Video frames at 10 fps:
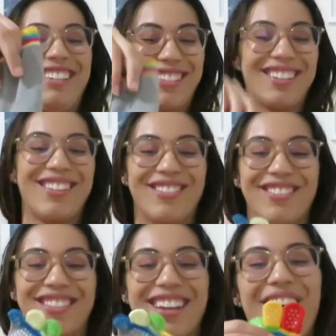each
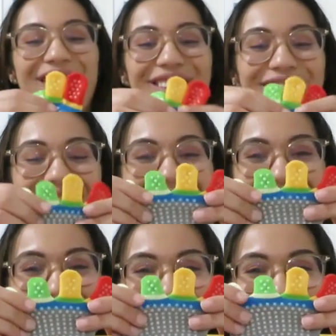little toe.
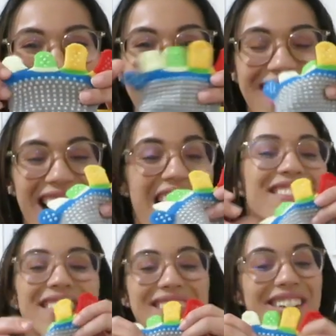
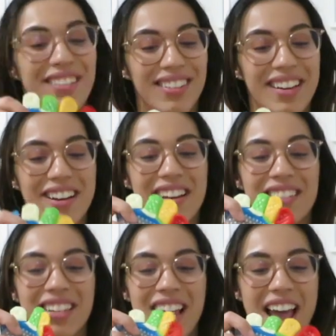I think they're
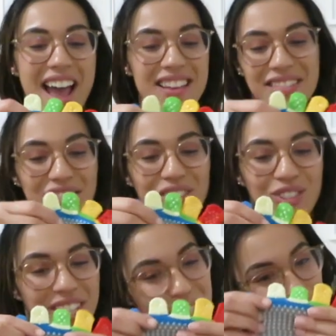hilarious. And they're
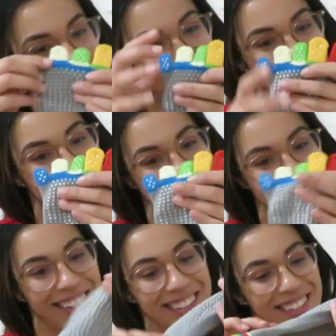just like
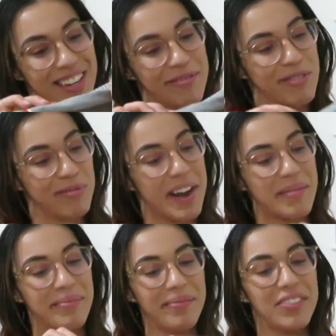multicolor. It's like we're
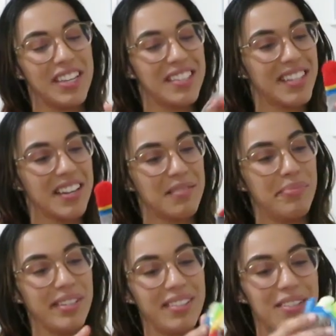rain it's like
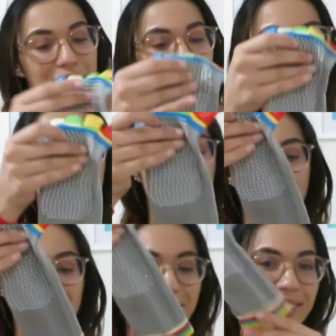completely rainbow.
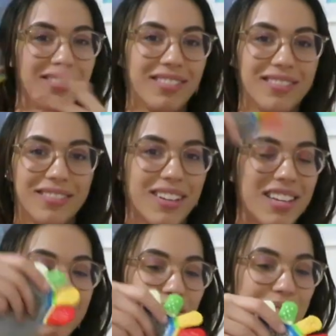
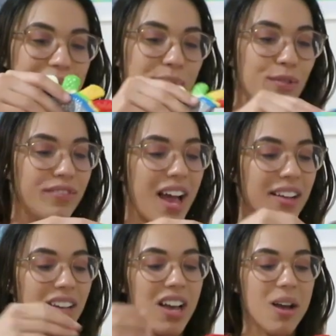It's the rainbow
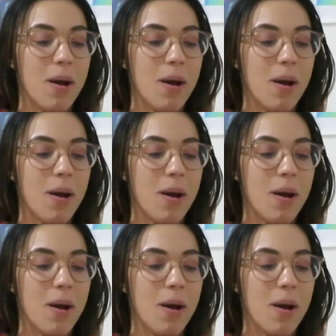flag.